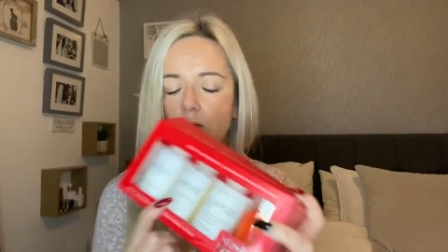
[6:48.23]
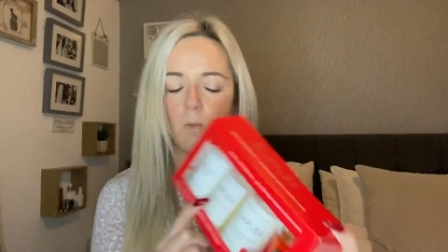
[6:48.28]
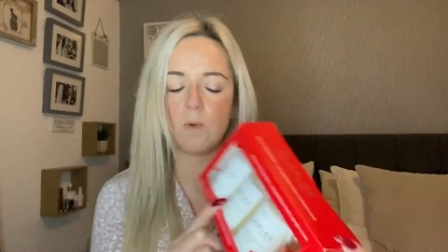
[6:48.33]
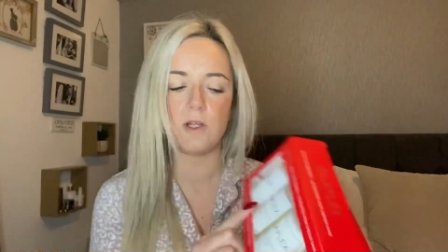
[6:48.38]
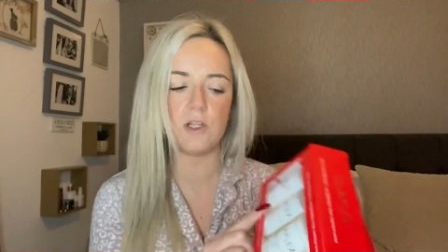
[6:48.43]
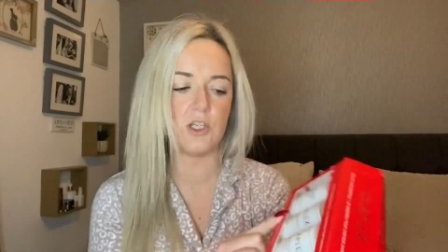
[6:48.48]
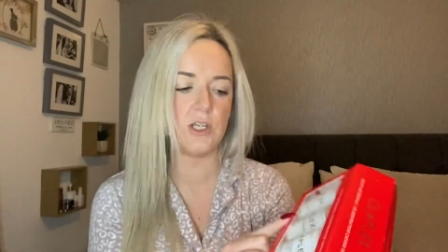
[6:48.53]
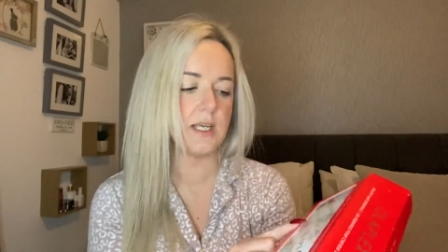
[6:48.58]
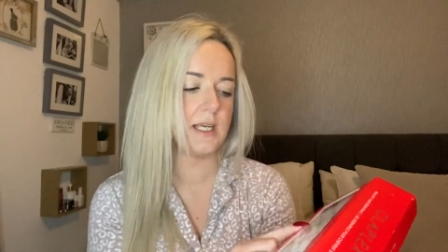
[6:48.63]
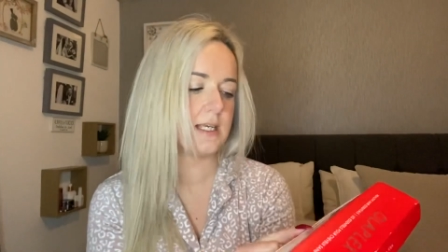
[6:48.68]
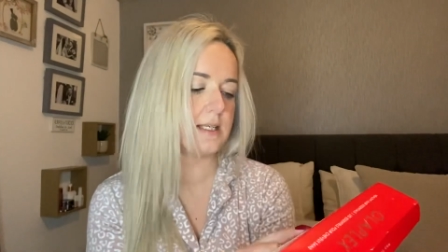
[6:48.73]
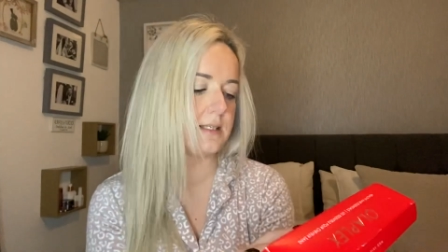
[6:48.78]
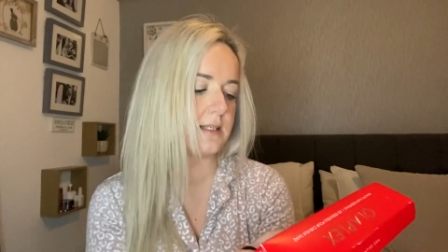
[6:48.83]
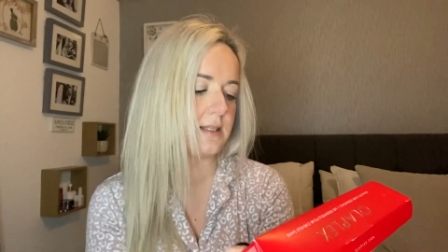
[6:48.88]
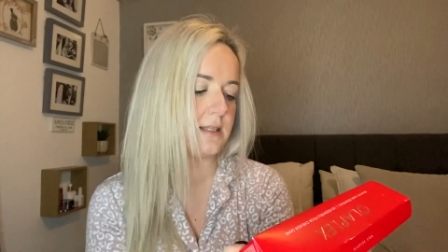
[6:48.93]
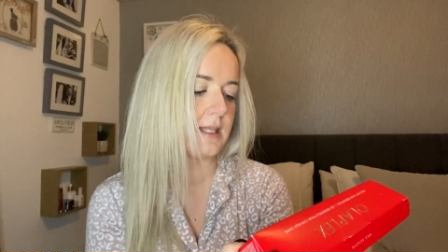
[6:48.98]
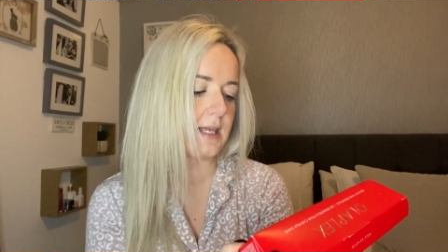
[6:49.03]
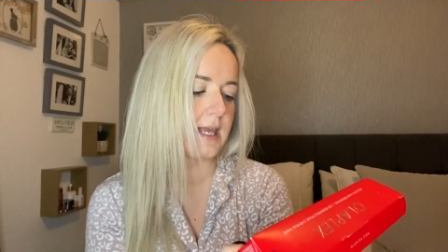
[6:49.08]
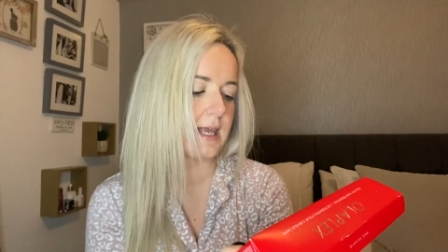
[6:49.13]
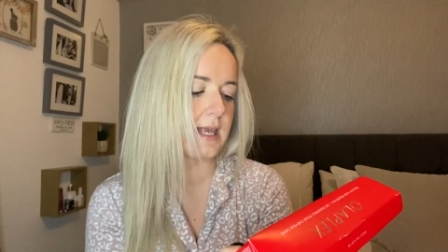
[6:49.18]
which is
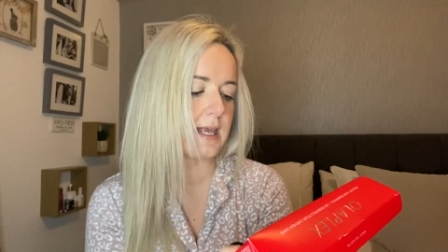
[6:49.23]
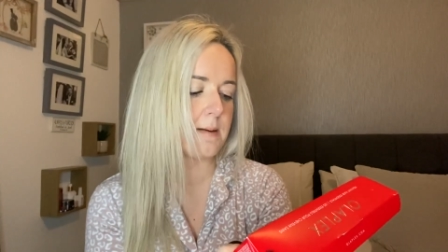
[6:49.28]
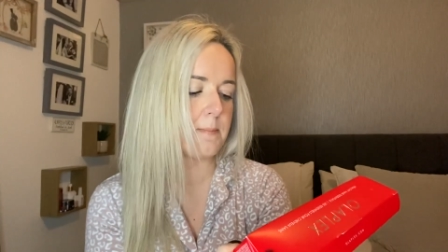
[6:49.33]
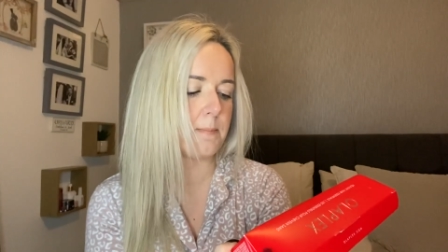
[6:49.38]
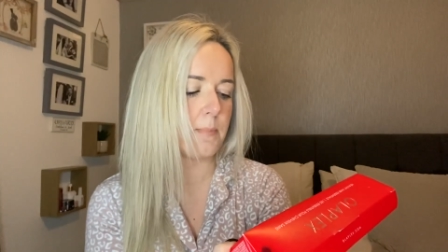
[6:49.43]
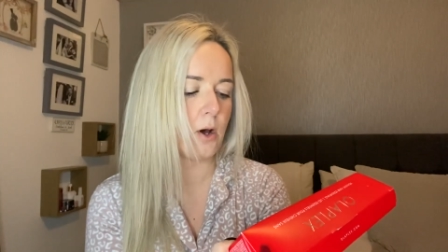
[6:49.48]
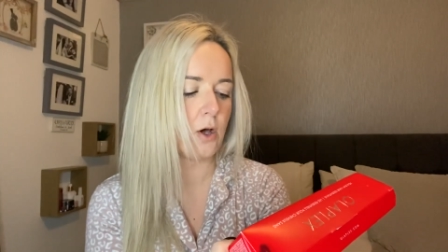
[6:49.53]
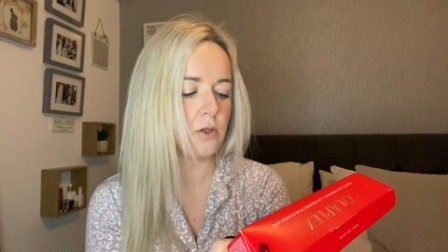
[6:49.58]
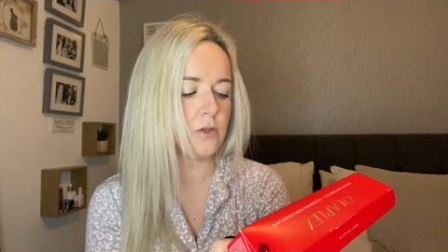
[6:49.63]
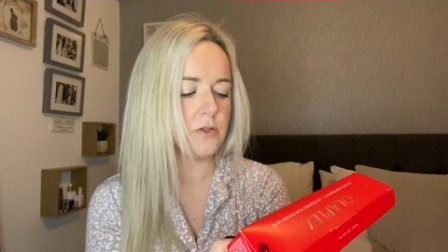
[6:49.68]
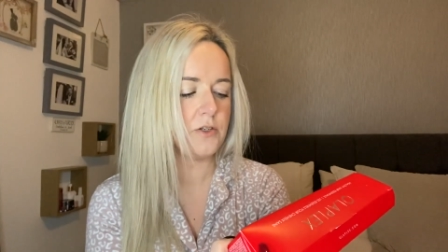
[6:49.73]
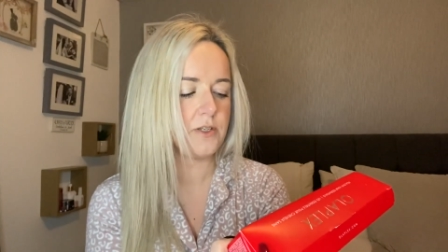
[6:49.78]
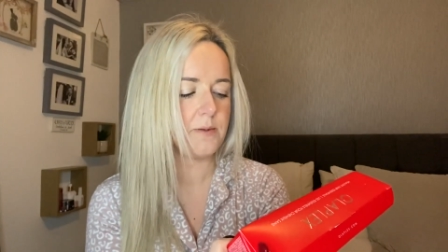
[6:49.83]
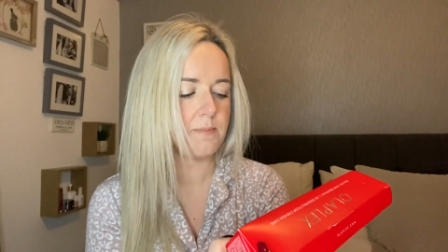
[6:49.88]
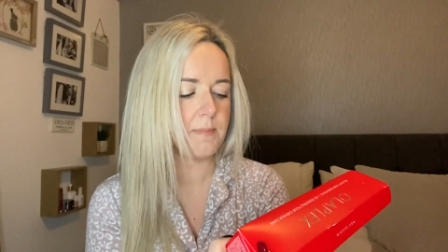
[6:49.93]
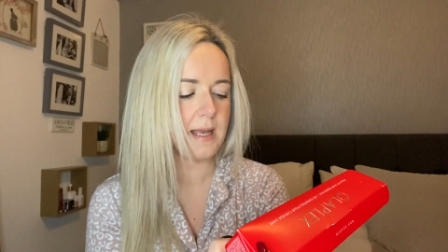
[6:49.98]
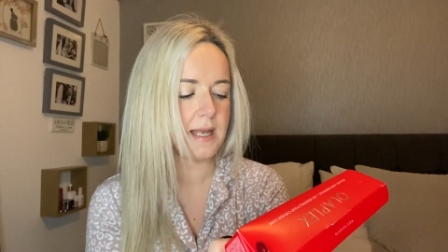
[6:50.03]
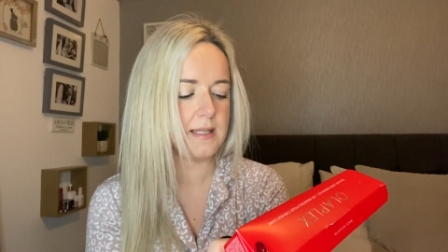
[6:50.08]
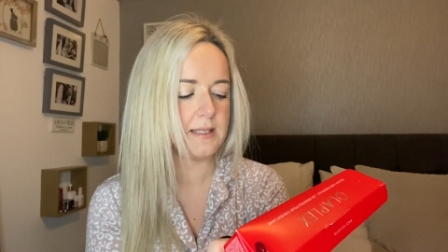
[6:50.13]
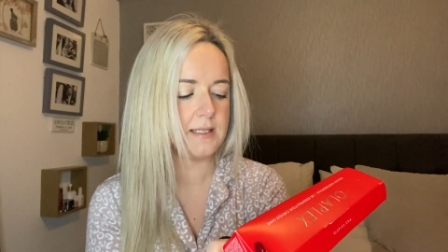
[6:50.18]
the Bond
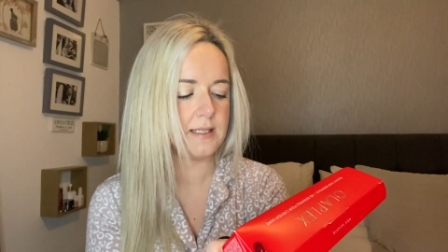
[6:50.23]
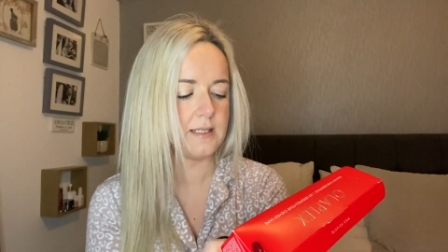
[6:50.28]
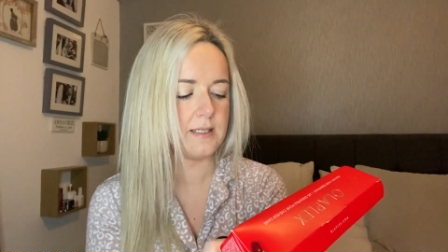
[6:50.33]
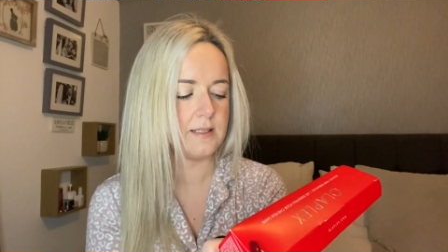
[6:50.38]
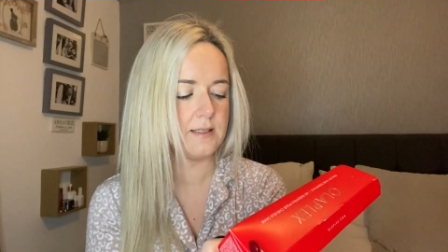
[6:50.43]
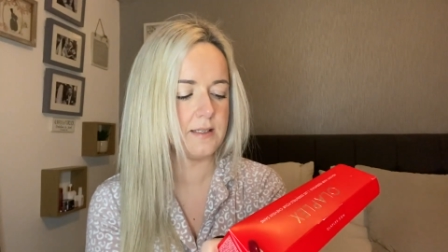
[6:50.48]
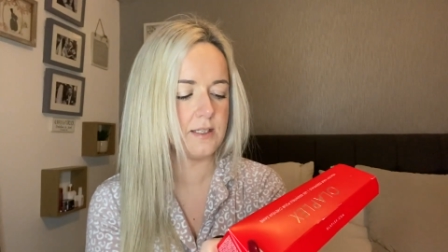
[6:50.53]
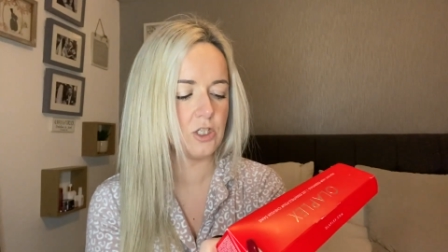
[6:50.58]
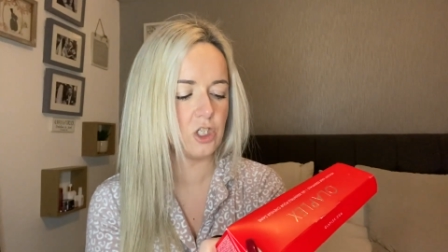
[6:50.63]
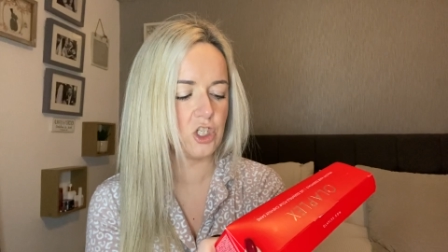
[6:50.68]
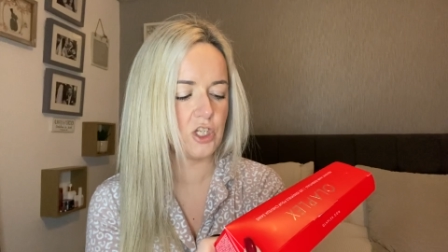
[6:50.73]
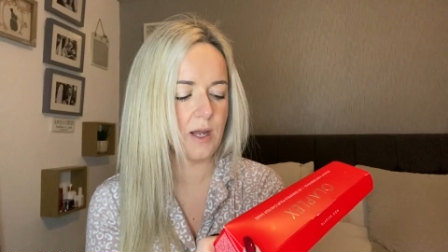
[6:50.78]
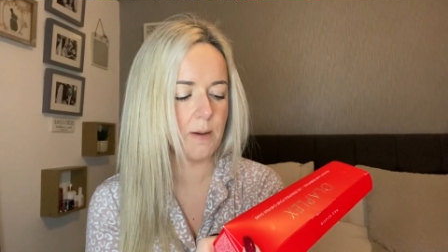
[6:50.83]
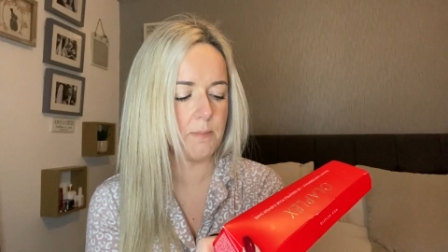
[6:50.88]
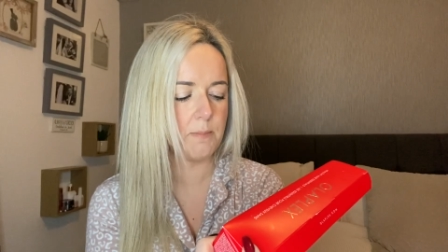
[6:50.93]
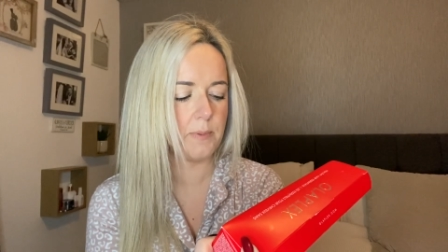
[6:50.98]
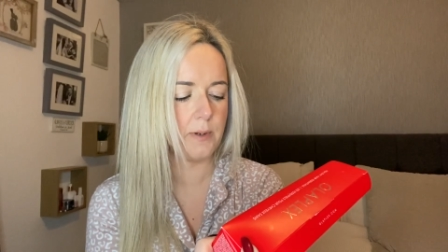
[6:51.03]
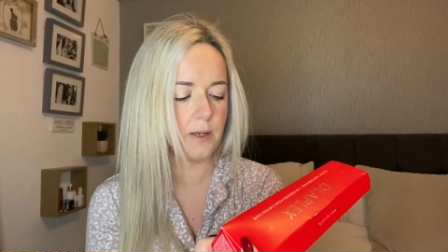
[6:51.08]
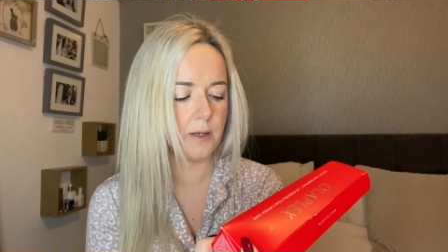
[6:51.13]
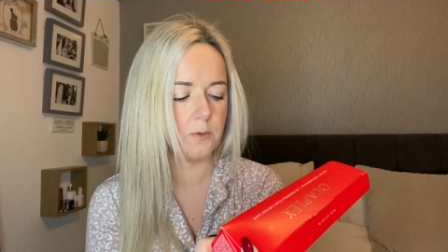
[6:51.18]
Maintenance
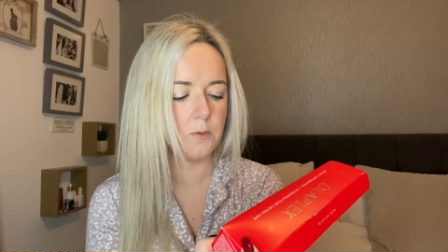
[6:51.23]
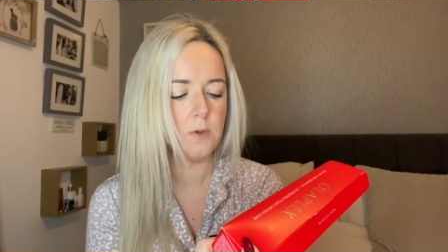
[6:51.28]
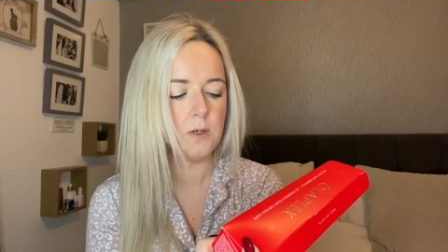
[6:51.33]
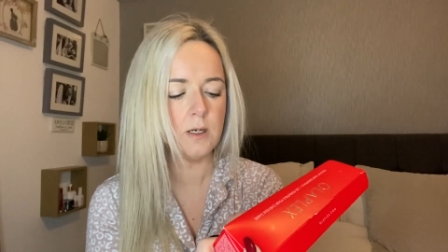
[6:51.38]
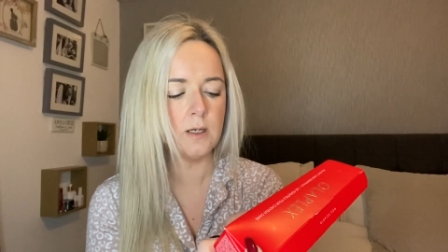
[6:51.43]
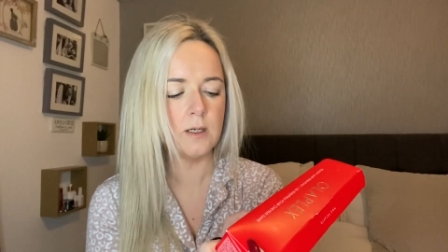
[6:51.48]
Shampoo.